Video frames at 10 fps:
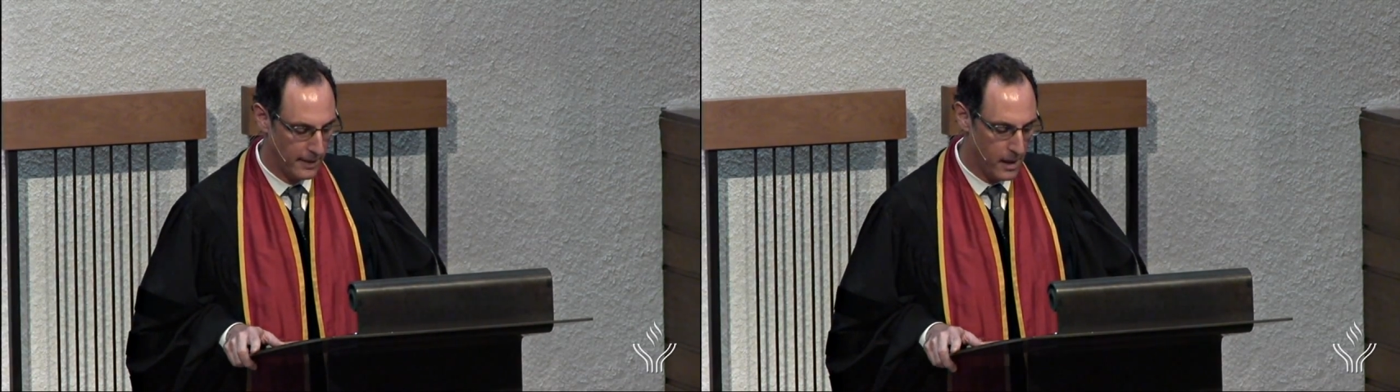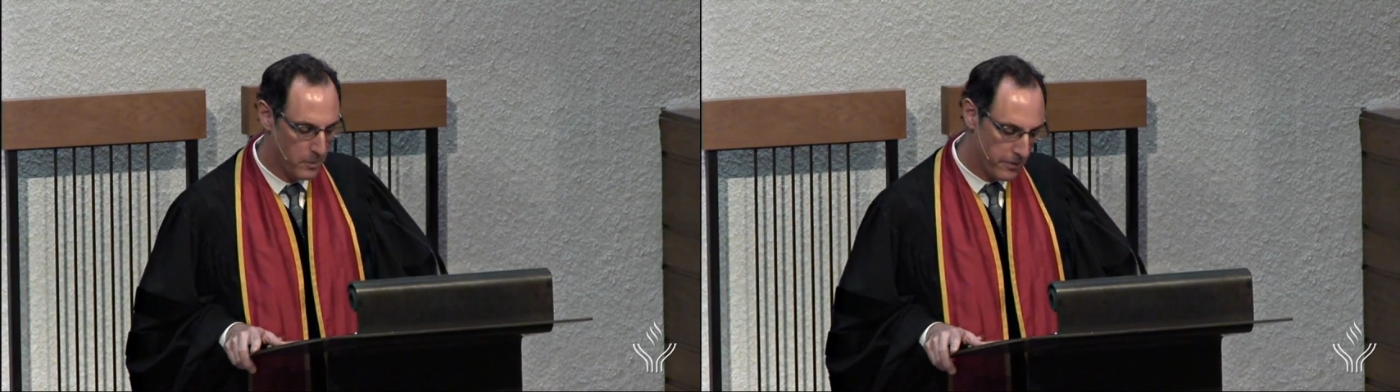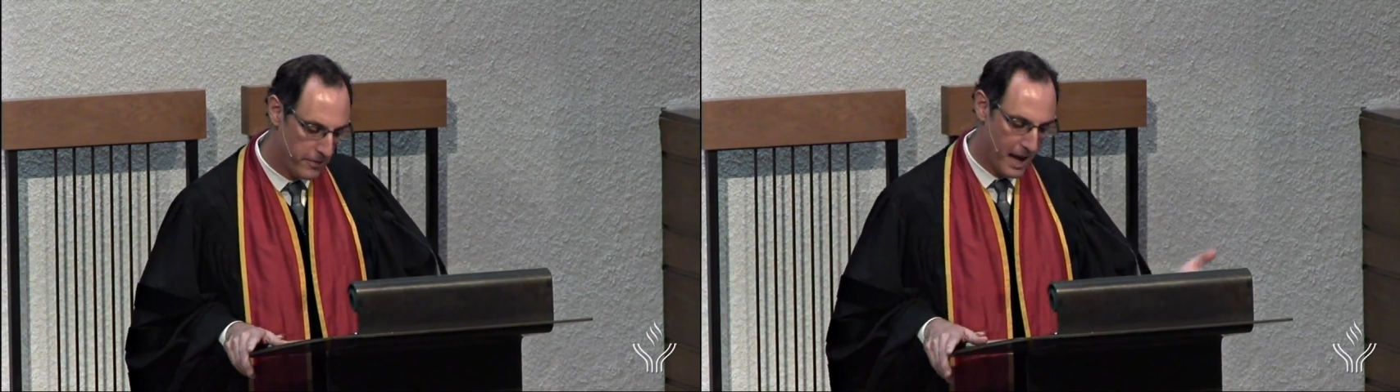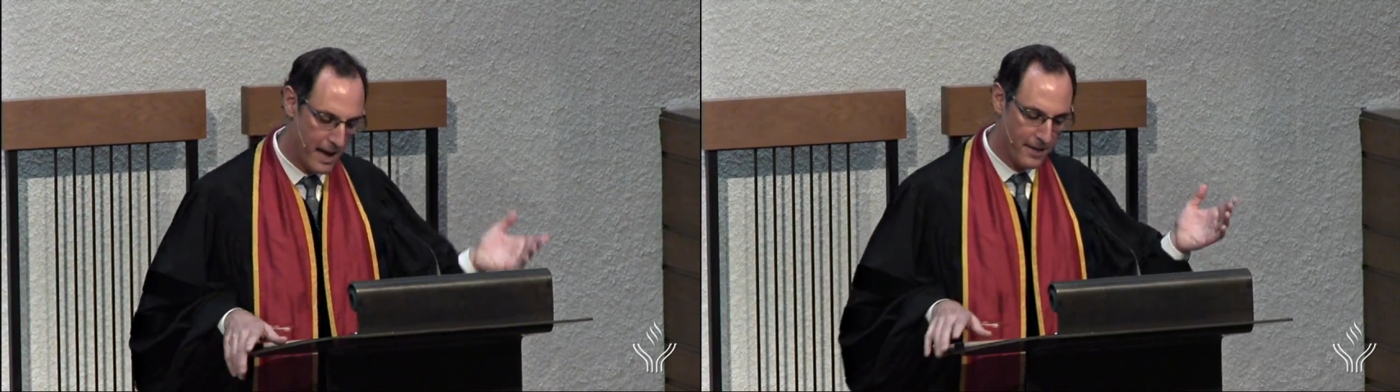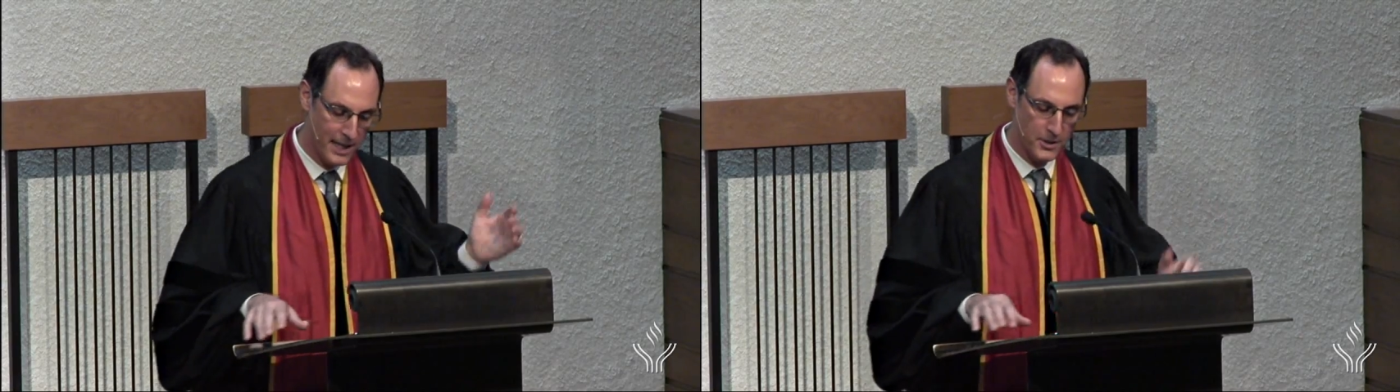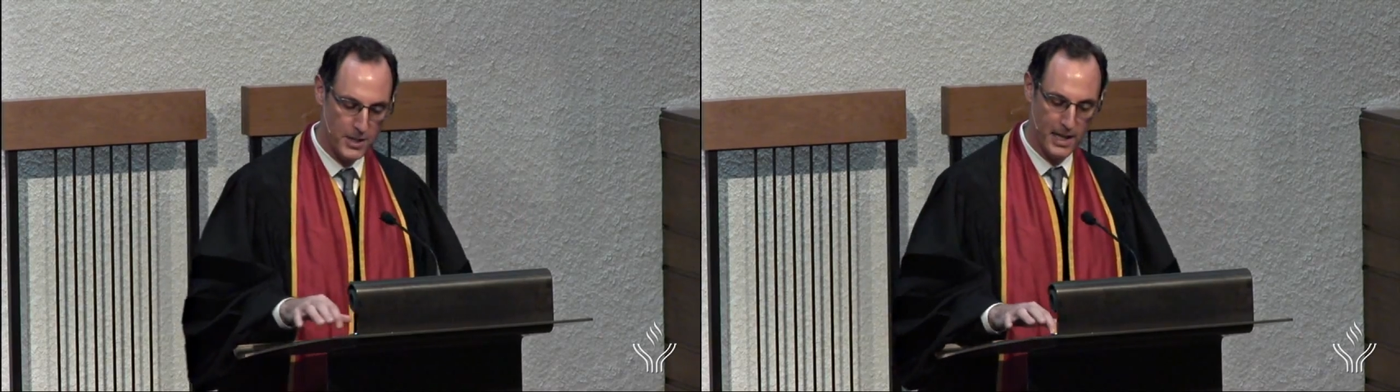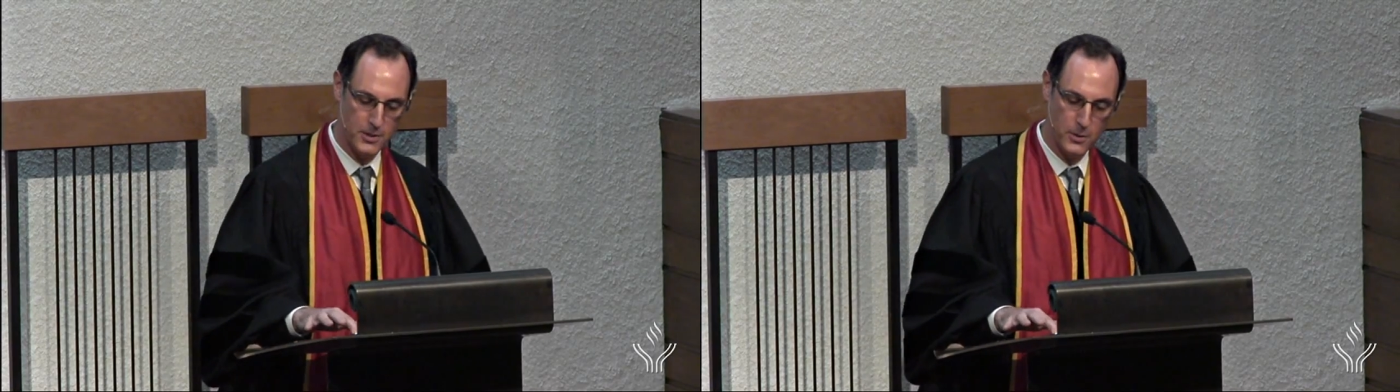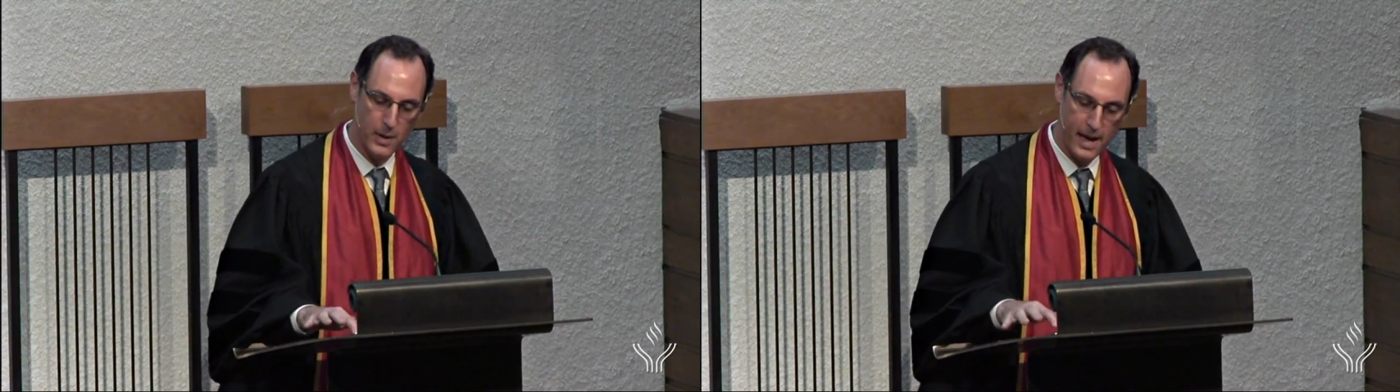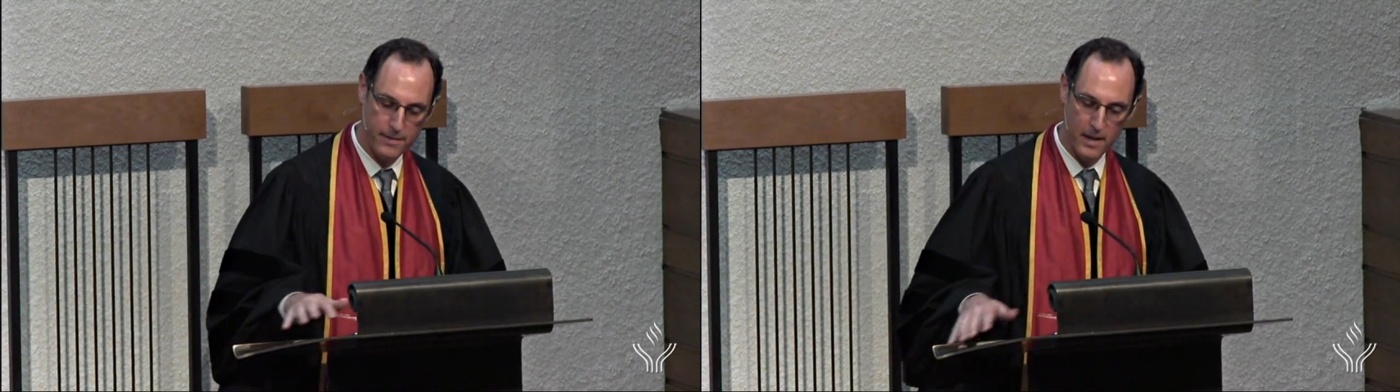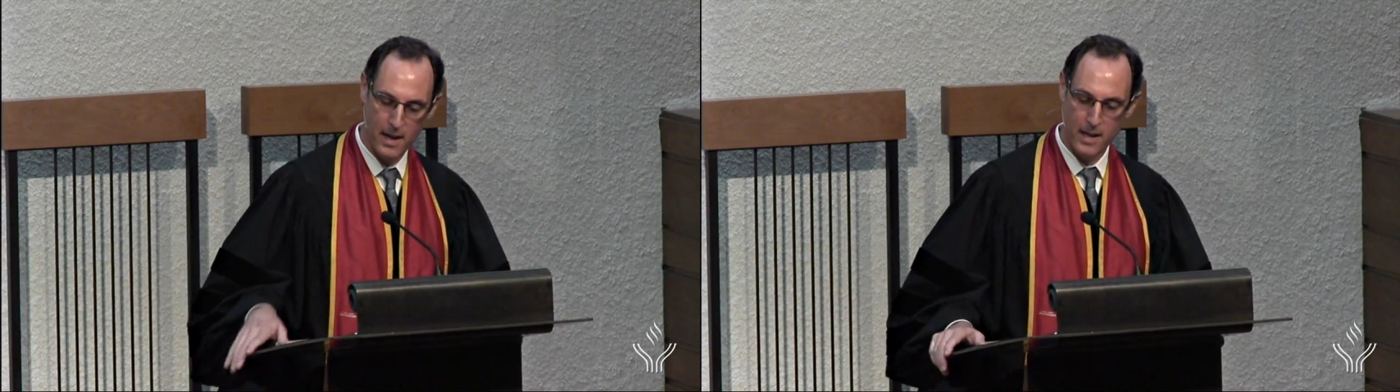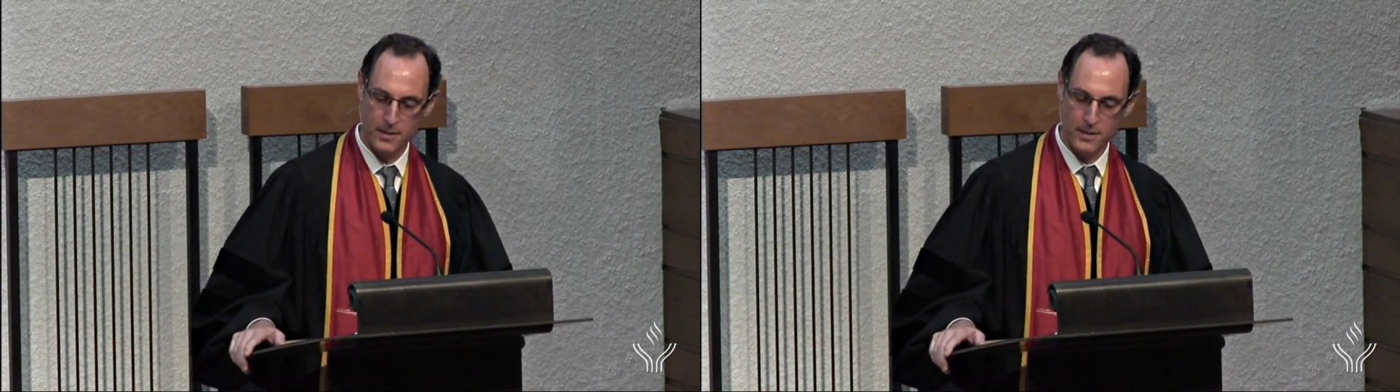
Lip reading: And number 5, any chance you have